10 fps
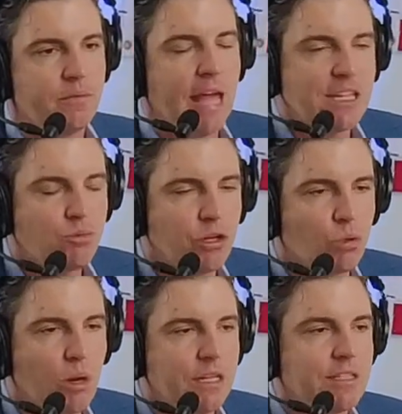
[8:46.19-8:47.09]
That's what you're
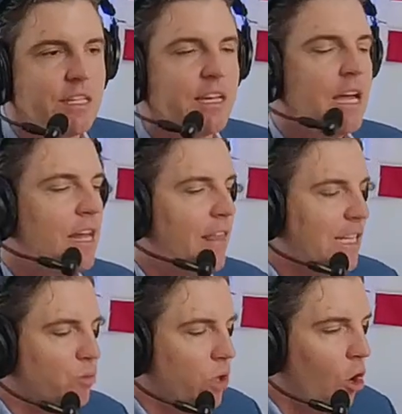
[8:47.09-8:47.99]
witnessing.
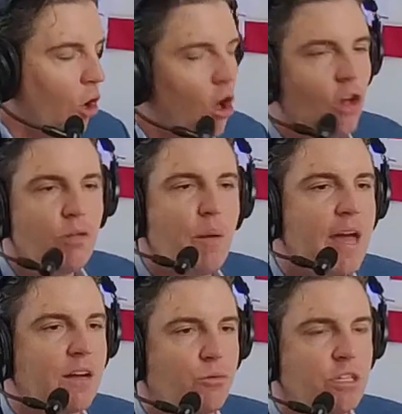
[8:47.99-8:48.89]
That's what all the
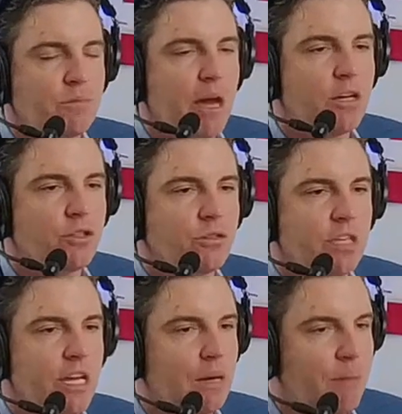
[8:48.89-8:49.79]
bank risk managers did. I'm